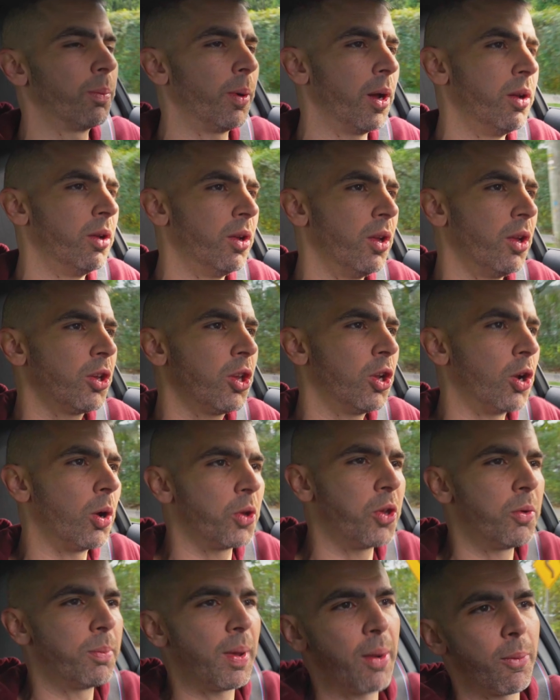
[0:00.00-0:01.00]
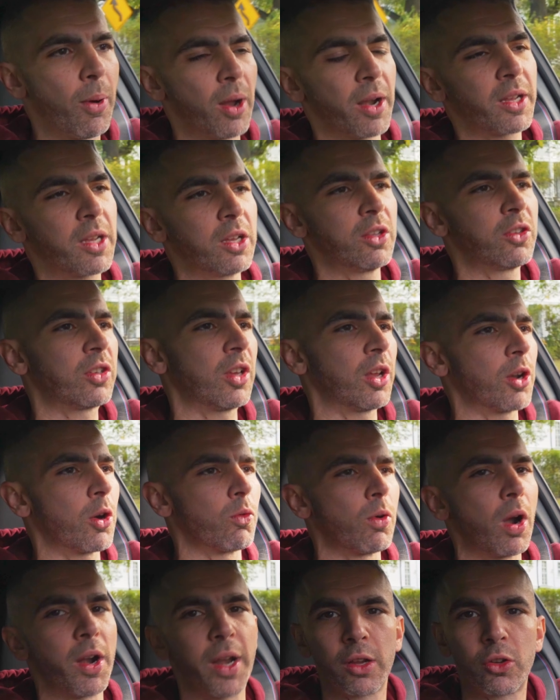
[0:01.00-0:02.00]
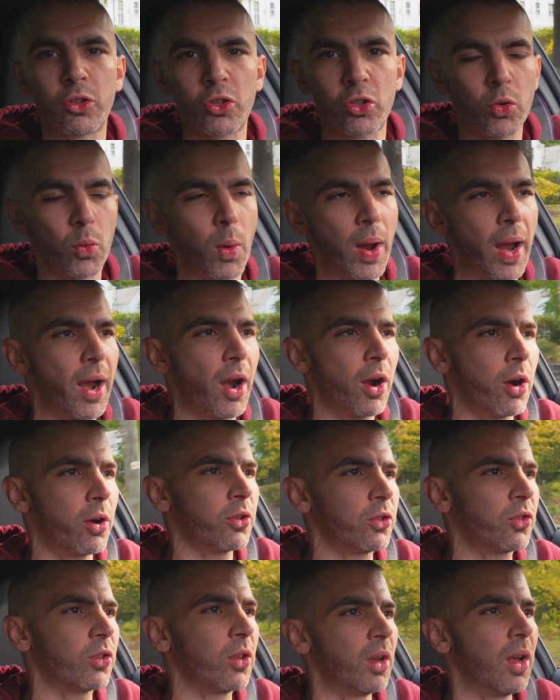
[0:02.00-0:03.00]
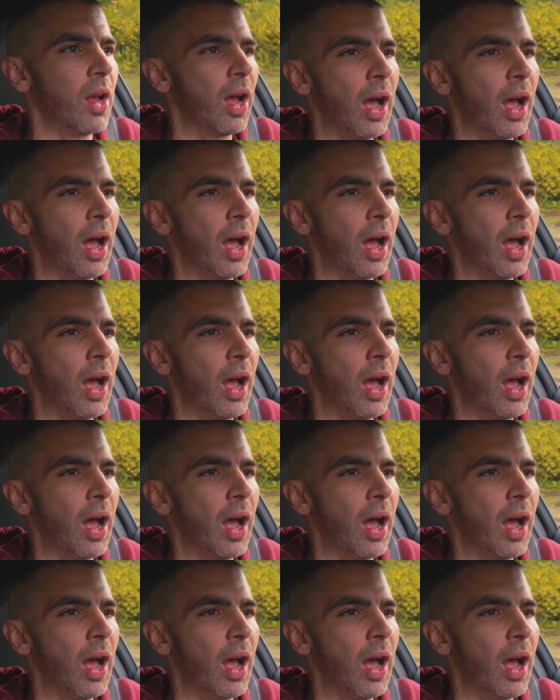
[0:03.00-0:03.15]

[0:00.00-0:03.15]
But you know, you may want to consider running squares,